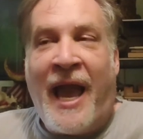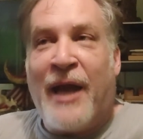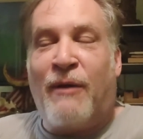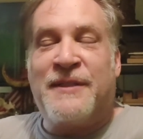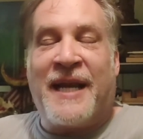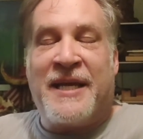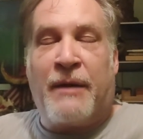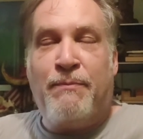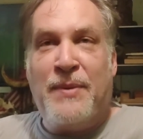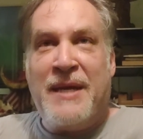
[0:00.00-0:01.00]
And all of a sudden I
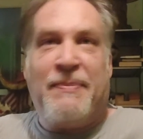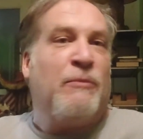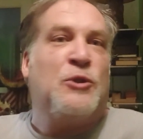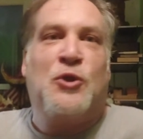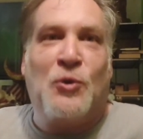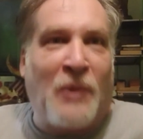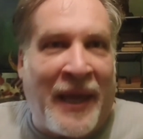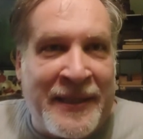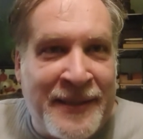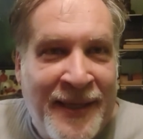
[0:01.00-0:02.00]
hear beep. It was too
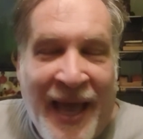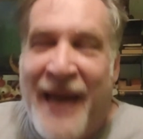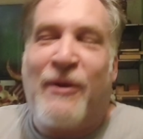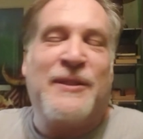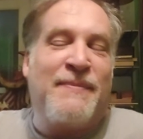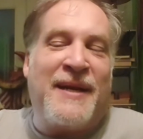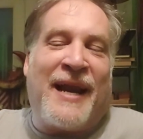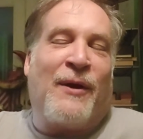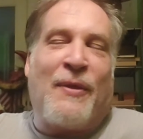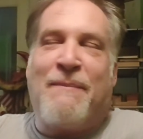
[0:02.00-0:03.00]
late. And of course, the minute
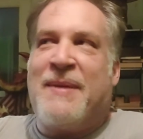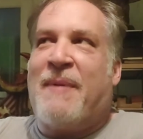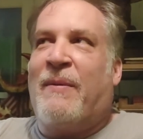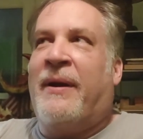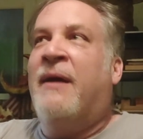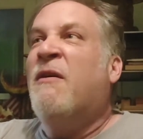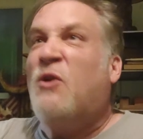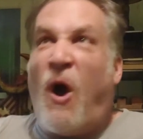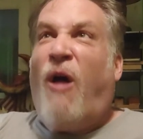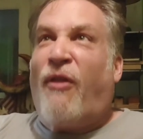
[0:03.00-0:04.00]
I heard the beep, I went,
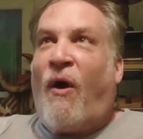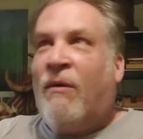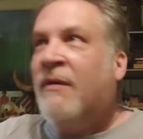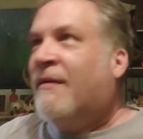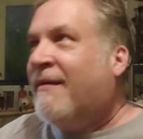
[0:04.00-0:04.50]
codo.